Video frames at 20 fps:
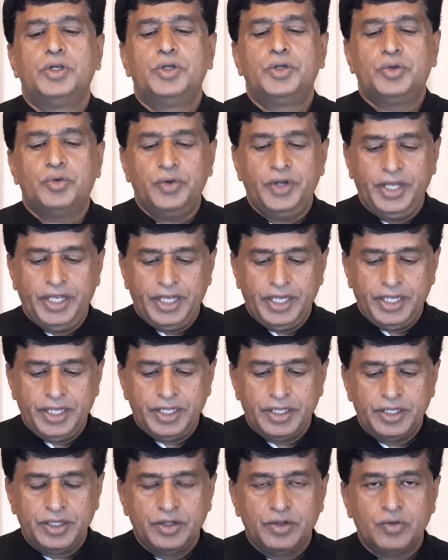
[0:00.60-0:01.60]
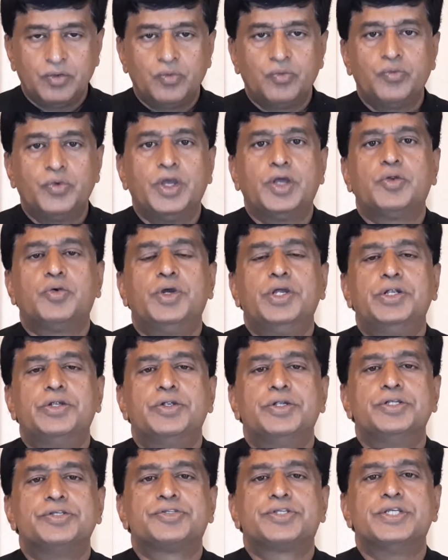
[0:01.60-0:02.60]
Today, we are going to
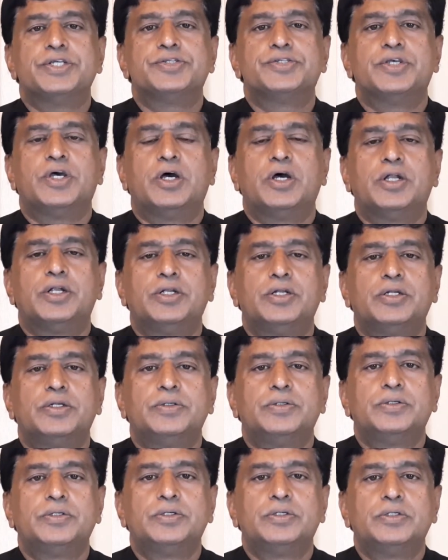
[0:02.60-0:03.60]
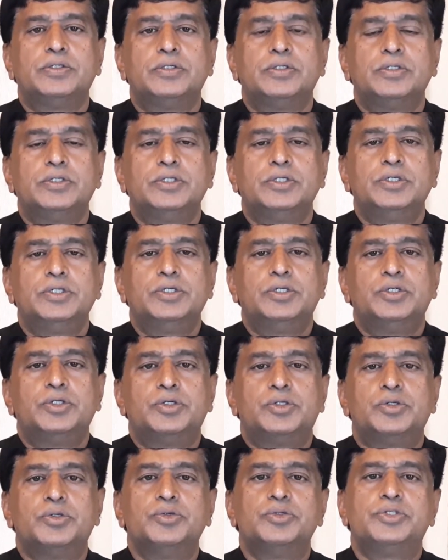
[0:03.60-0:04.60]
discuss on
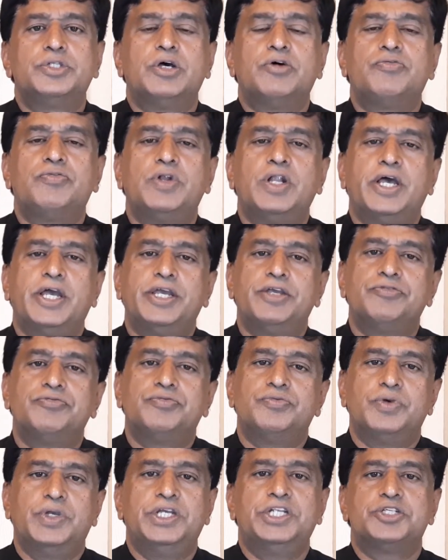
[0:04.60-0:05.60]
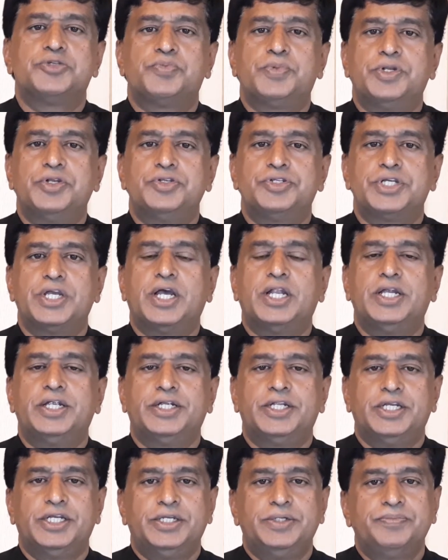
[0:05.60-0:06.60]
truth of life in
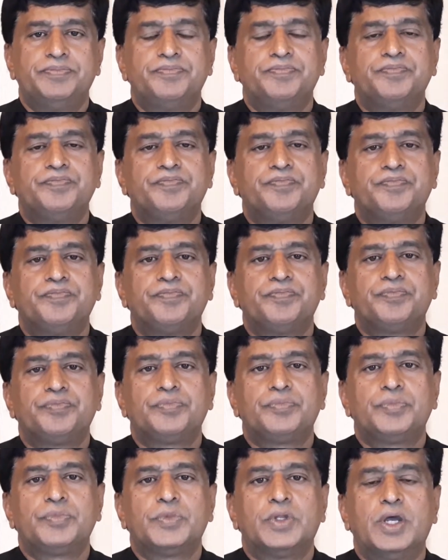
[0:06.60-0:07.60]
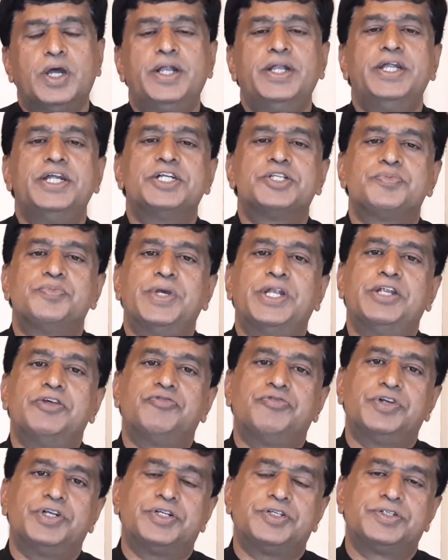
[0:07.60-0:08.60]
spirituality and its
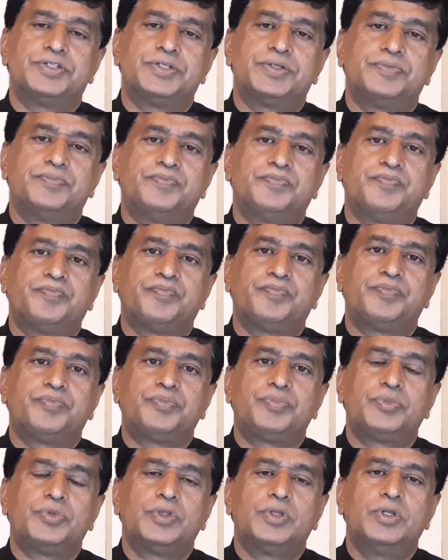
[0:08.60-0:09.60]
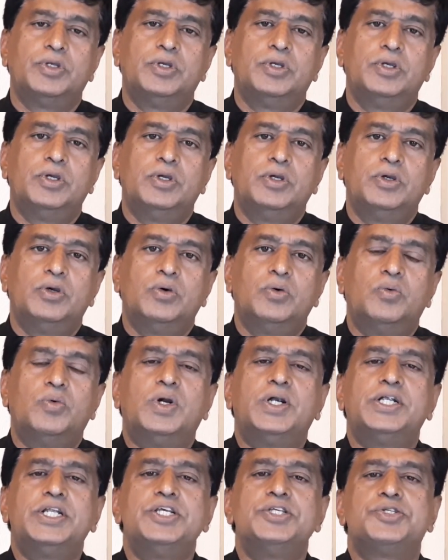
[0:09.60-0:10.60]
benefits.
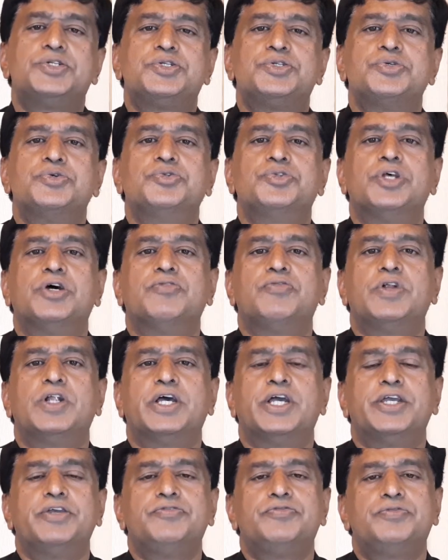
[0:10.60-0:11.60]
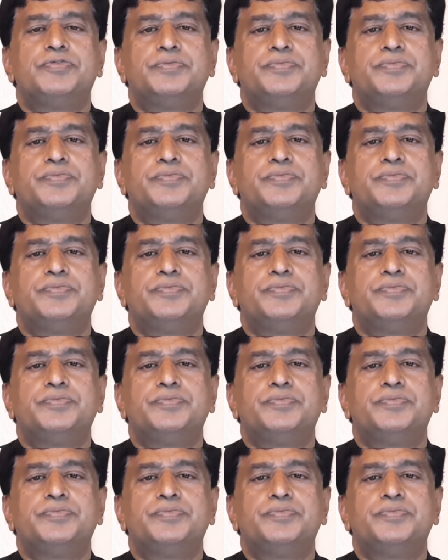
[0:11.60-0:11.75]
What is truth of life?